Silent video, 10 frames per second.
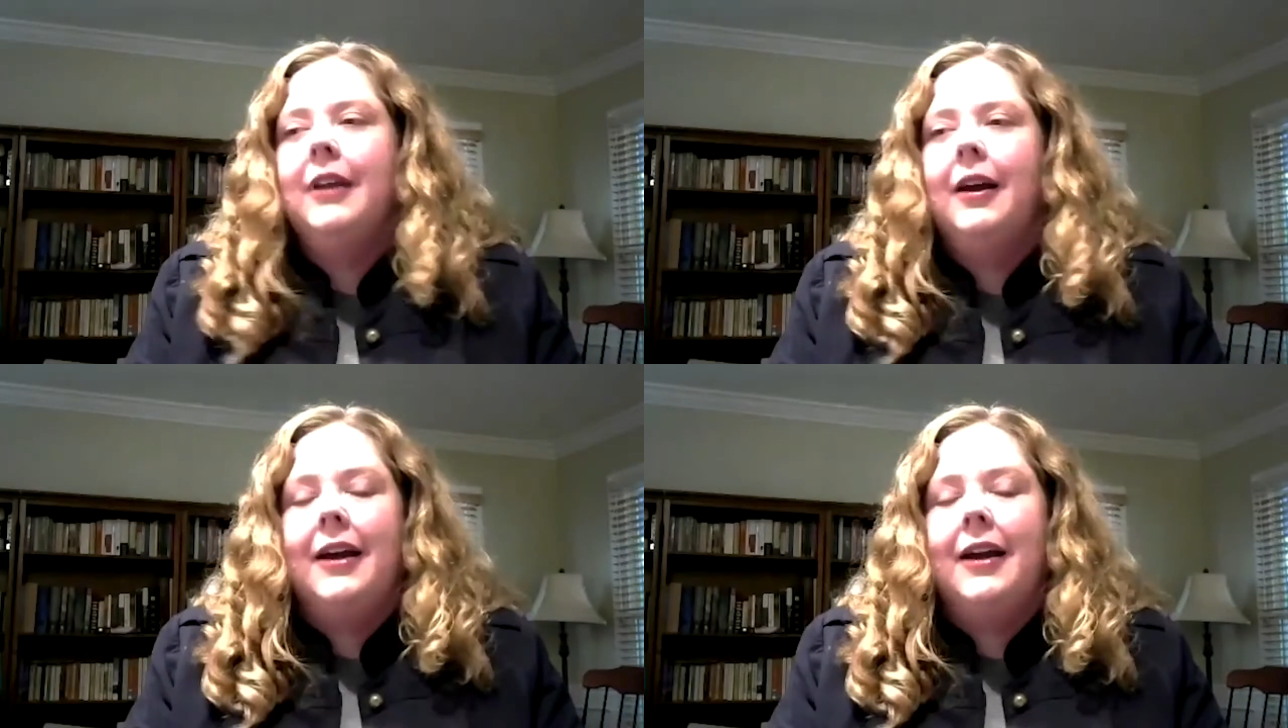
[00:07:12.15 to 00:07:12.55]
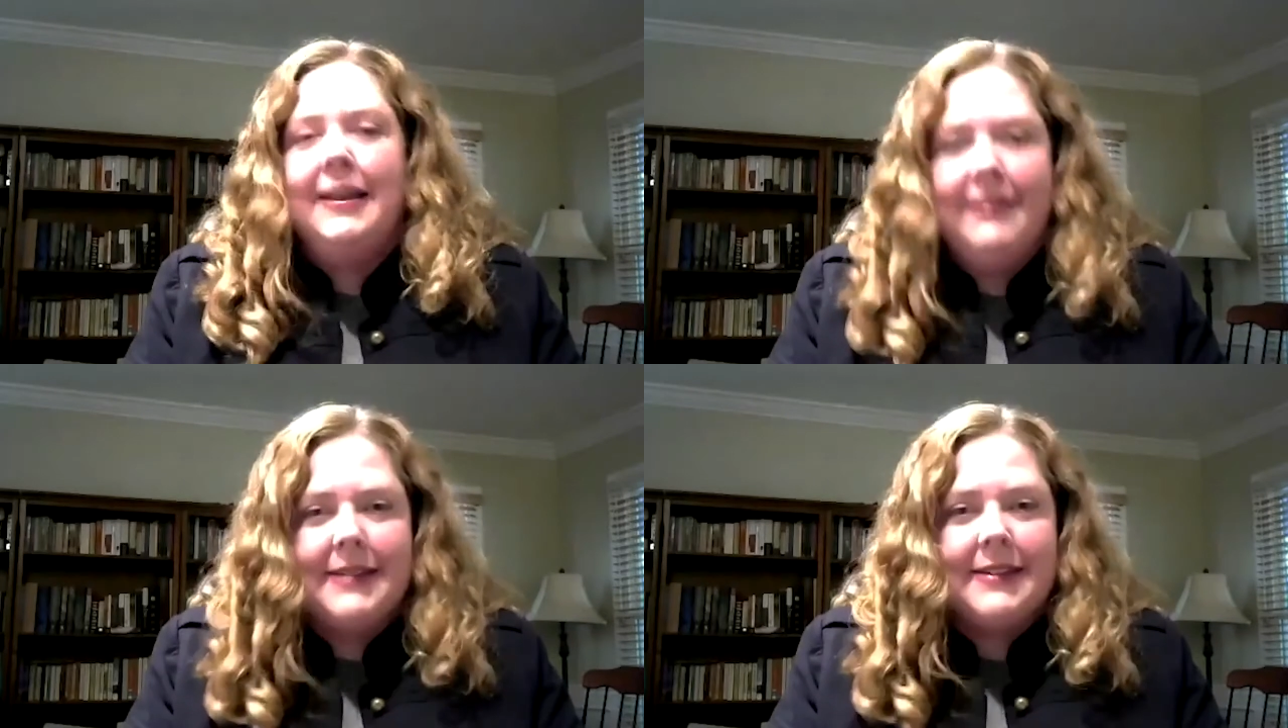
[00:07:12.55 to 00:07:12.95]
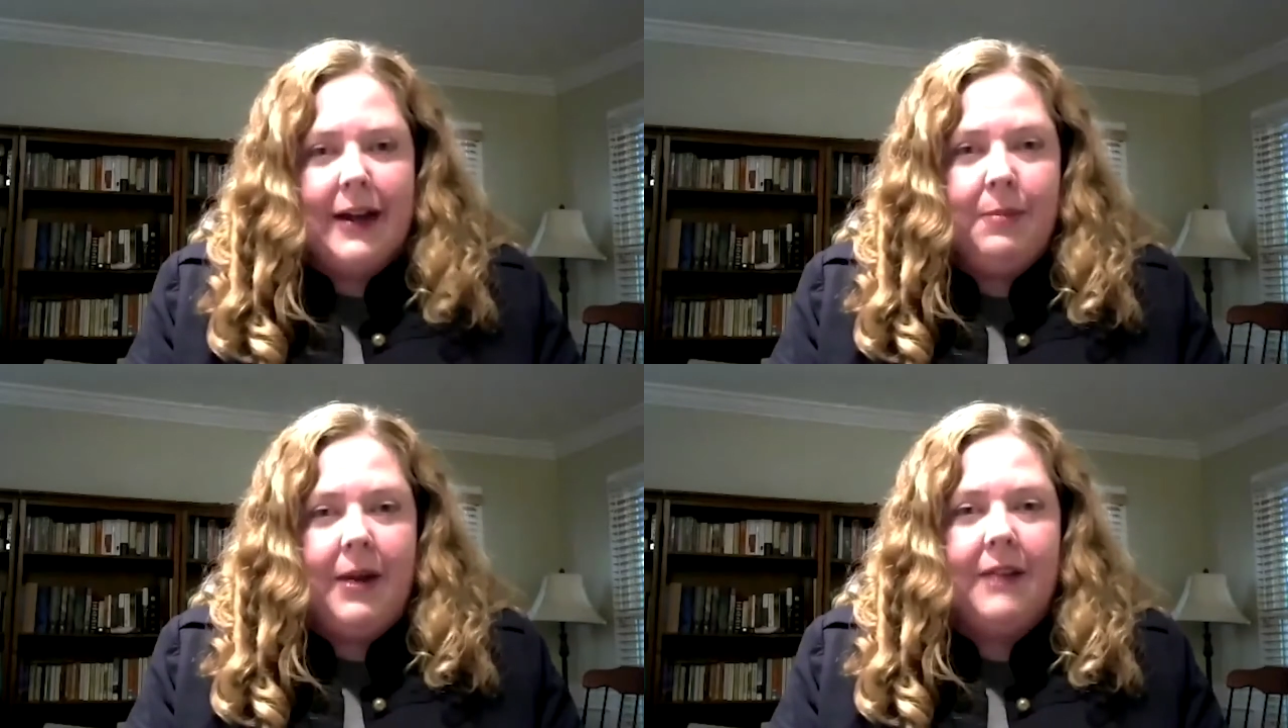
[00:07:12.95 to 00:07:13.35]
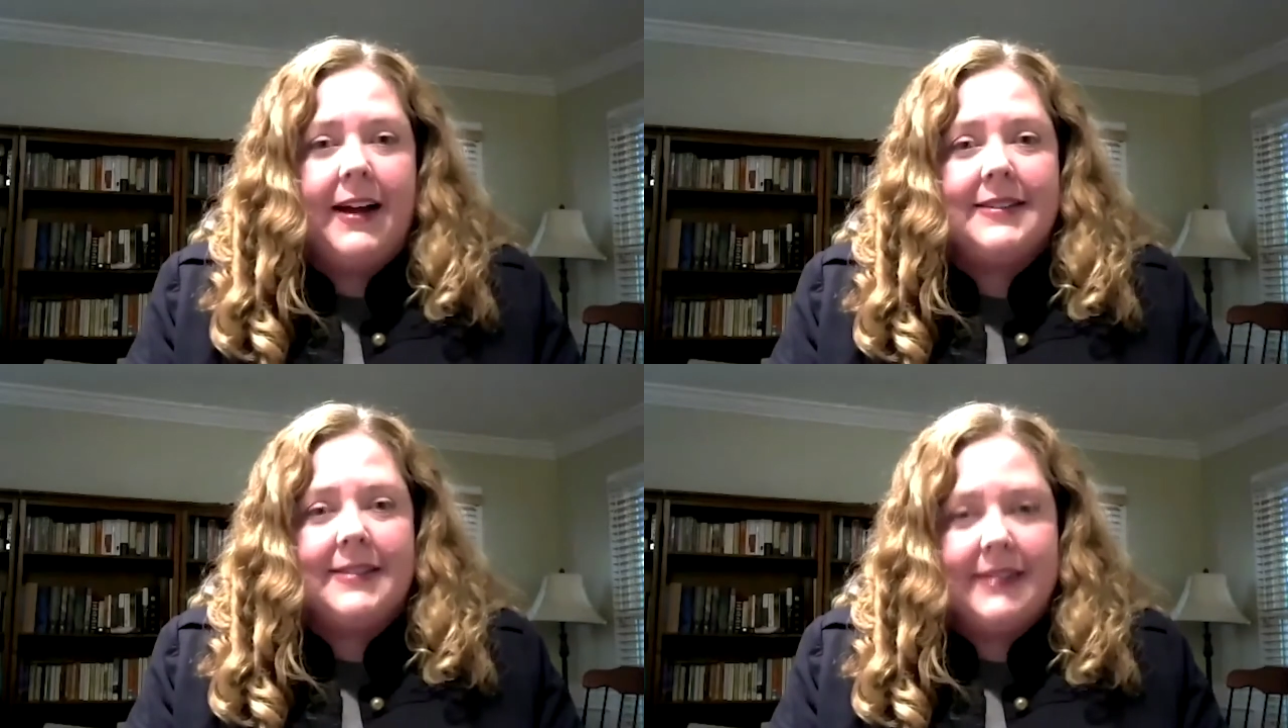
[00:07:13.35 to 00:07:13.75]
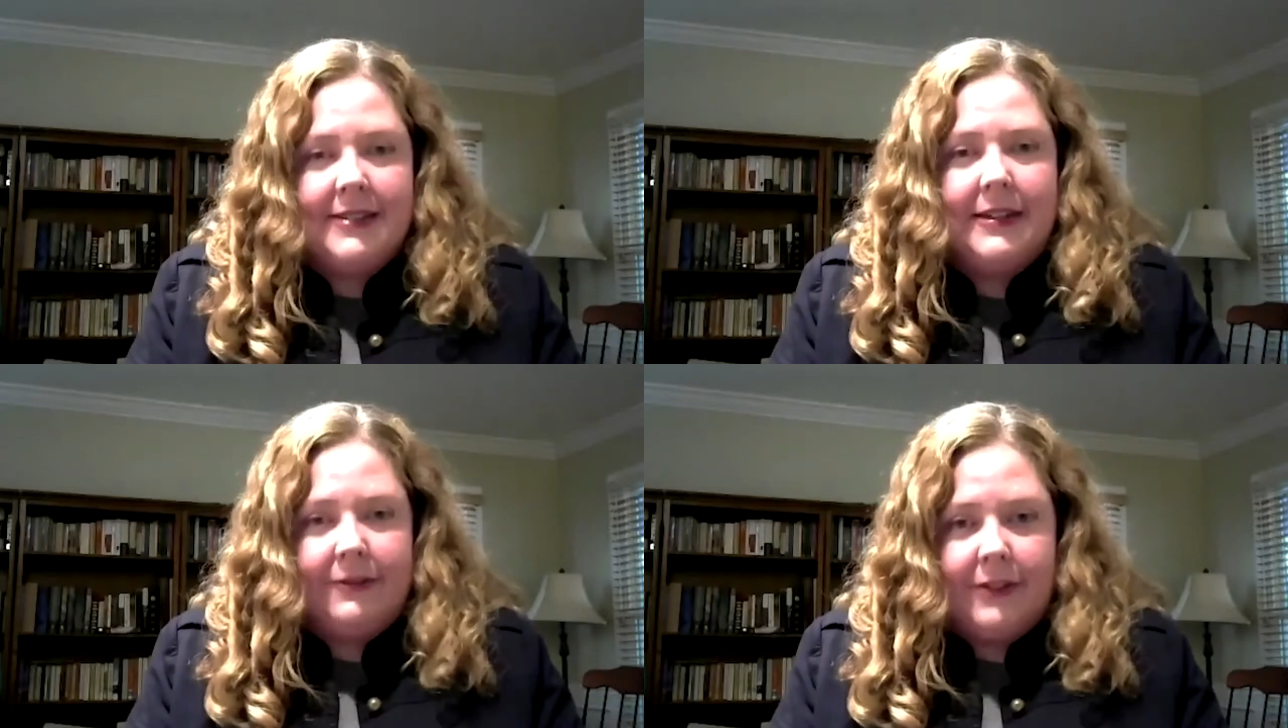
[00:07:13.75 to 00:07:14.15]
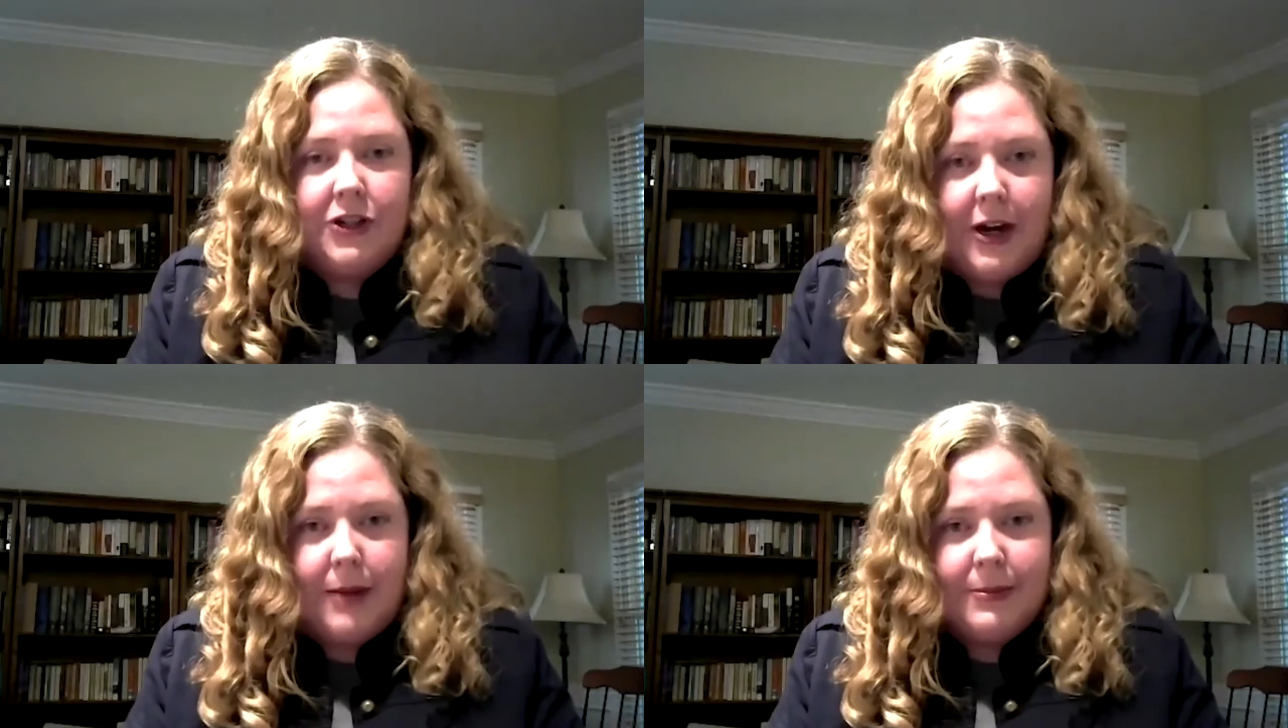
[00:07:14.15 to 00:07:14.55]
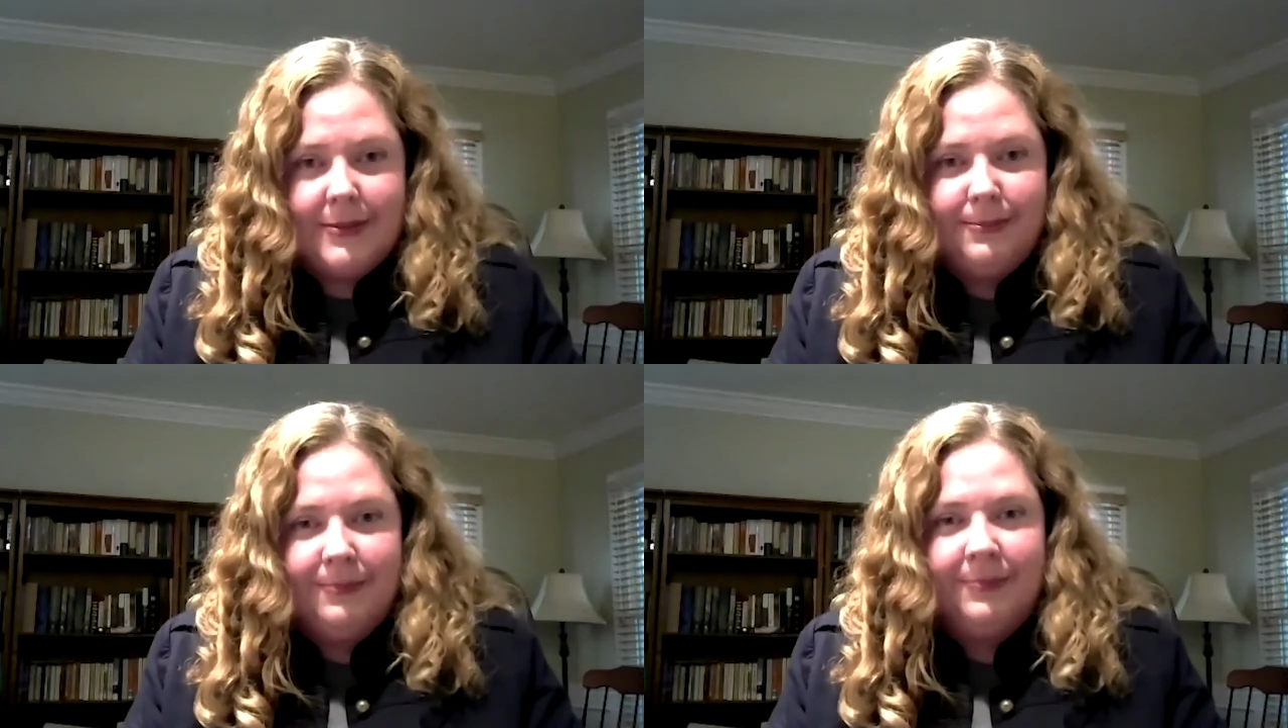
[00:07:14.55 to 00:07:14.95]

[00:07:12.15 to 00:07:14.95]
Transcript: uh, in that time, I've had six different jobs.